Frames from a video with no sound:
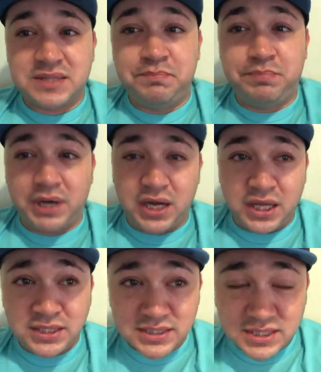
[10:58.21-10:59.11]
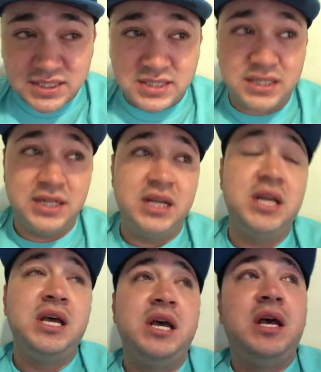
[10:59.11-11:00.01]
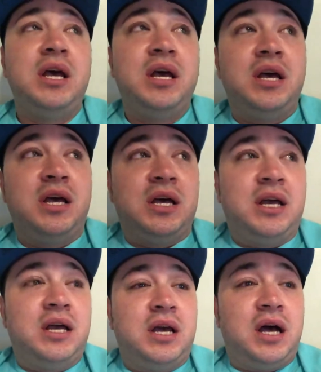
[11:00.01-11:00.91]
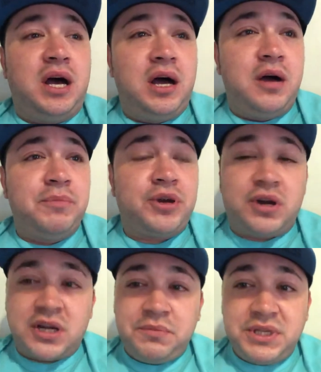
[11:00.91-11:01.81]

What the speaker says: but there are going to be